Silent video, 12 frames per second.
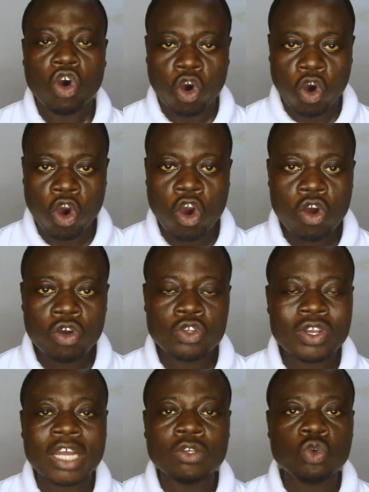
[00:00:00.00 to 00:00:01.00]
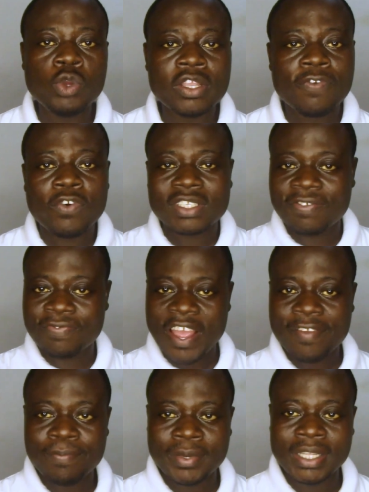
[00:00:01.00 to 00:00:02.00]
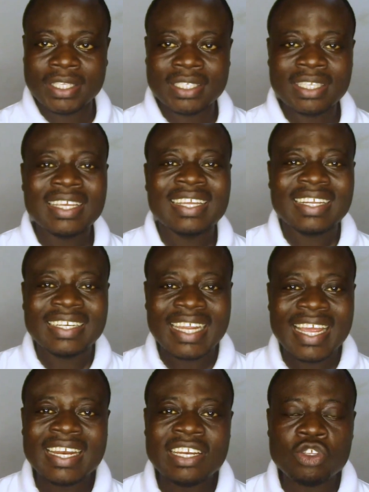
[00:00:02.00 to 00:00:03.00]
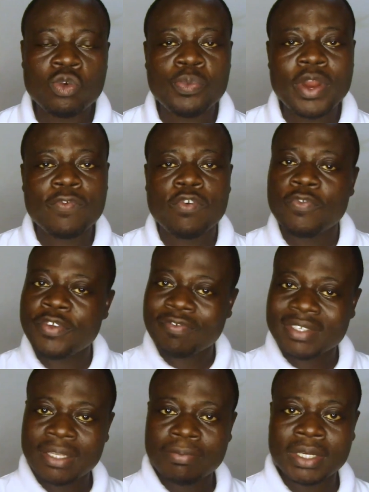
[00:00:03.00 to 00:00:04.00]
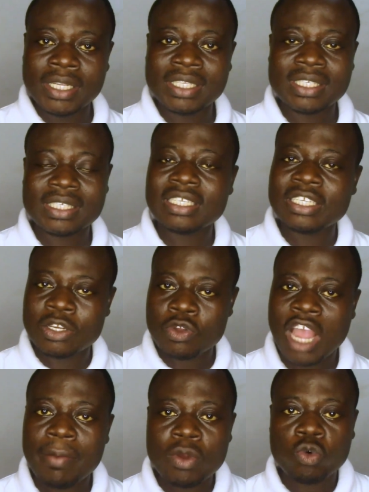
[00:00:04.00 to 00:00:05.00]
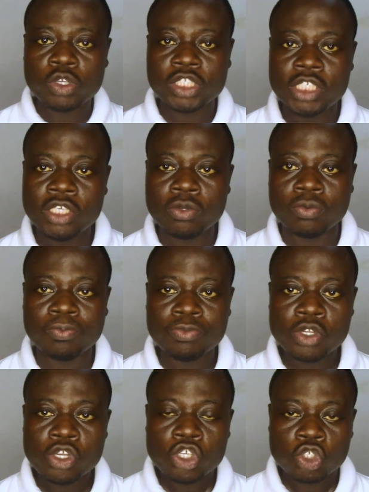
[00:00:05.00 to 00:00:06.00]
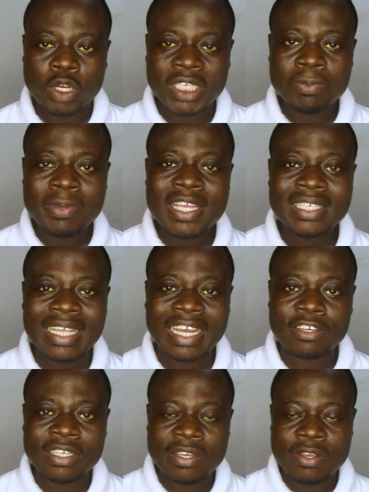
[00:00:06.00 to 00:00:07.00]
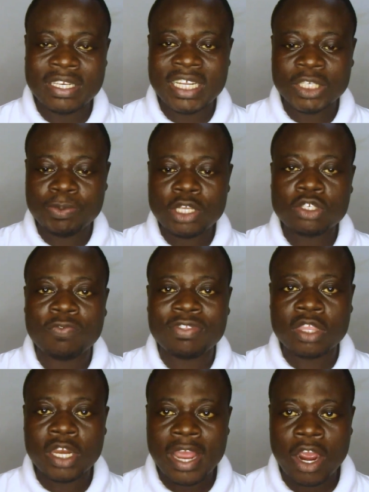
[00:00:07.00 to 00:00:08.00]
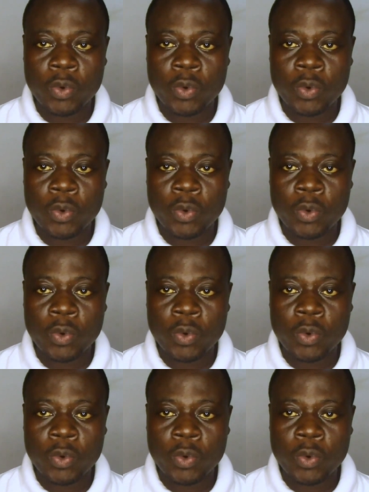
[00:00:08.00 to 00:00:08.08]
Or you can do it 45 minutes, then you break for 15 minutes, you come and continue. So it means that in the space of 3